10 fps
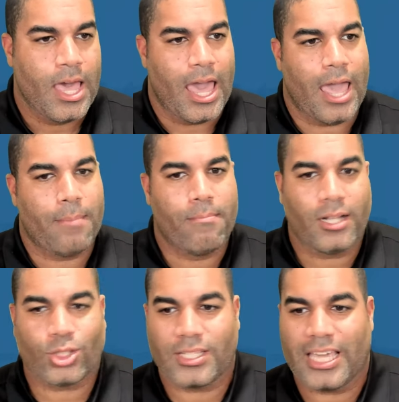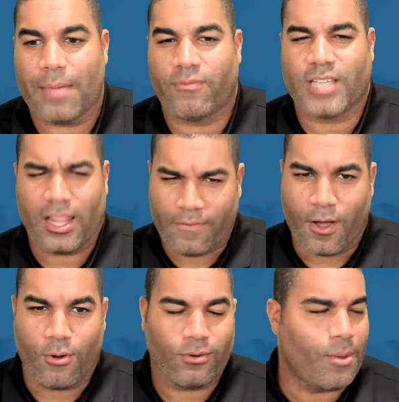And much like the game of
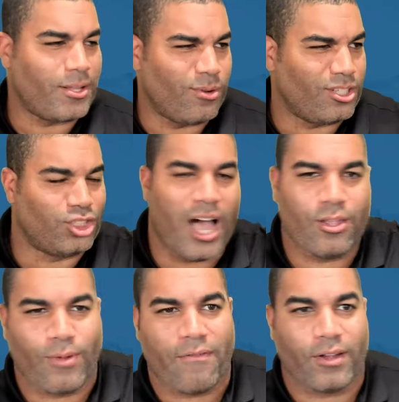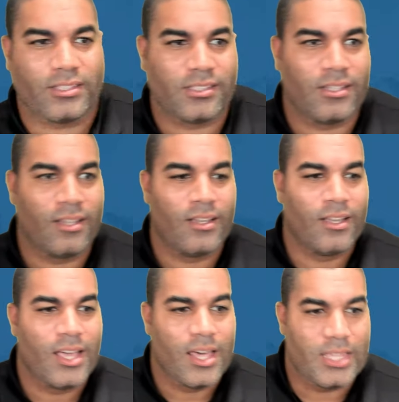telephone, go back to the childhood reference,
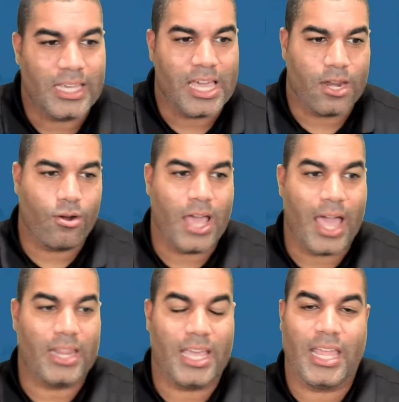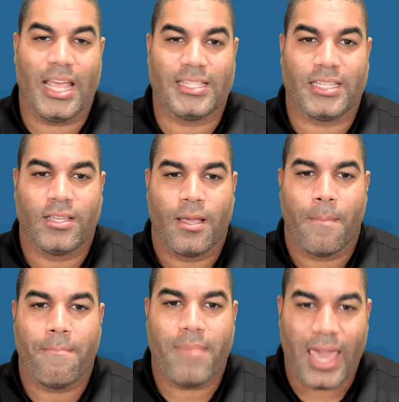the internet, it has
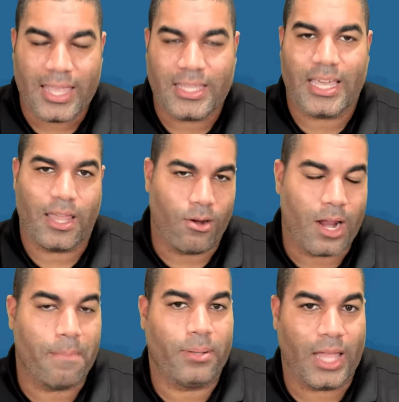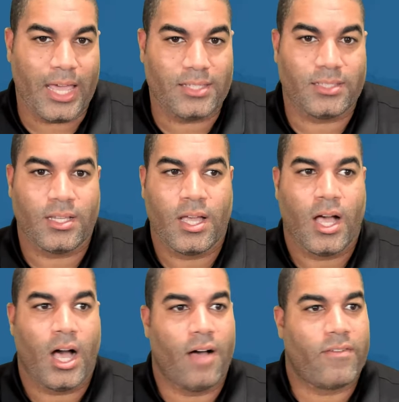made the internet a place
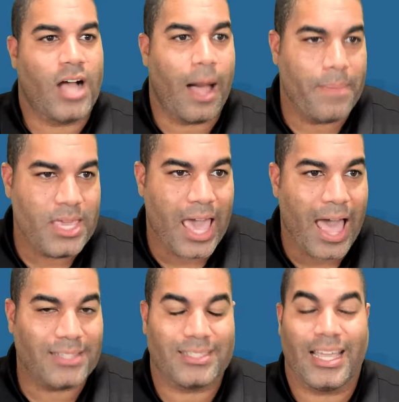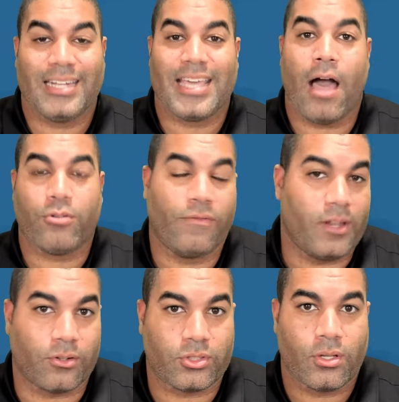of copycats and
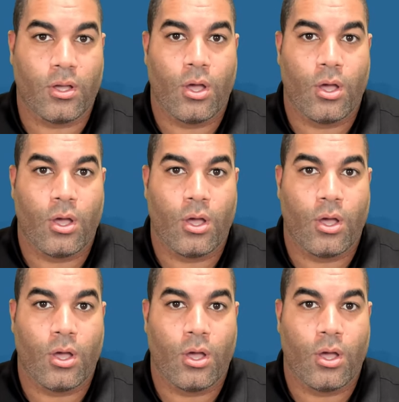counterfeiters,